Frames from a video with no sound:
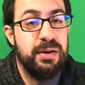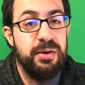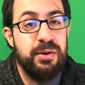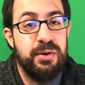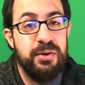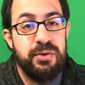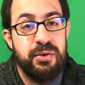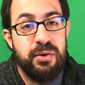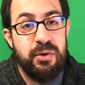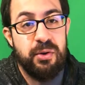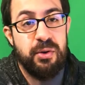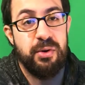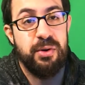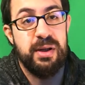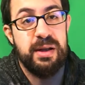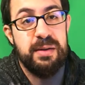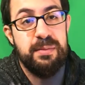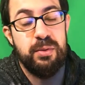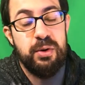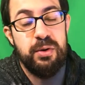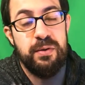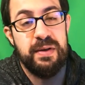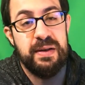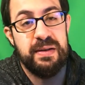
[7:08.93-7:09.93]
those early
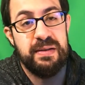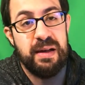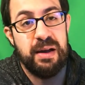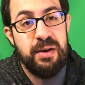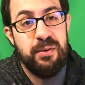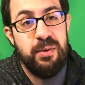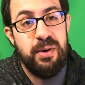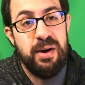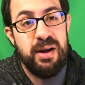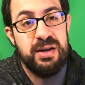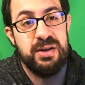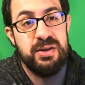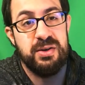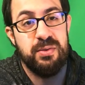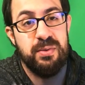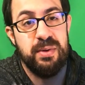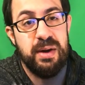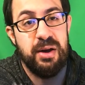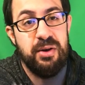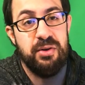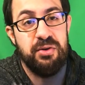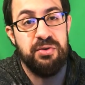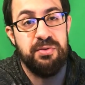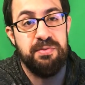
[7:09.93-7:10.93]
movies I watched when
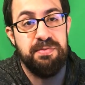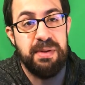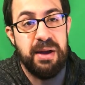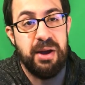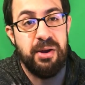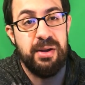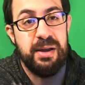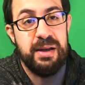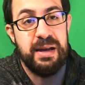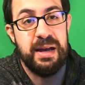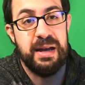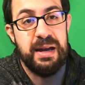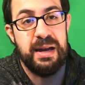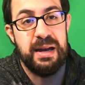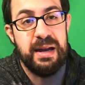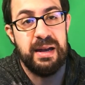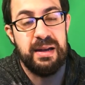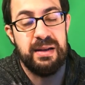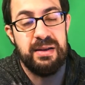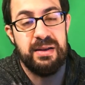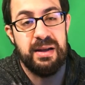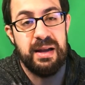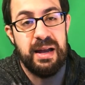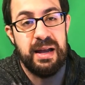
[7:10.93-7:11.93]
I was barely getting
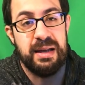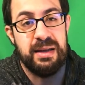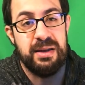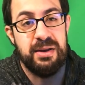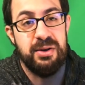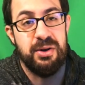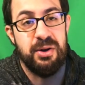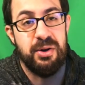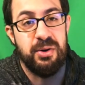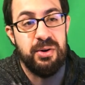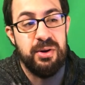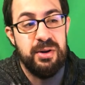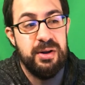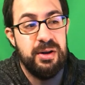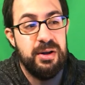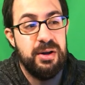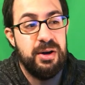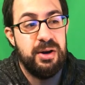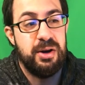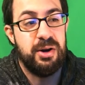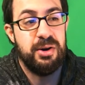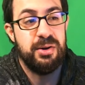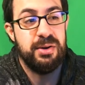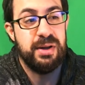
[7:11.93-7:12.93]
into, like, you know,
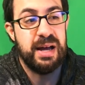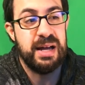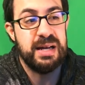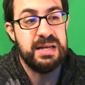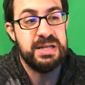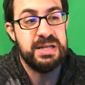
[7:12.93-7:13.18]
all that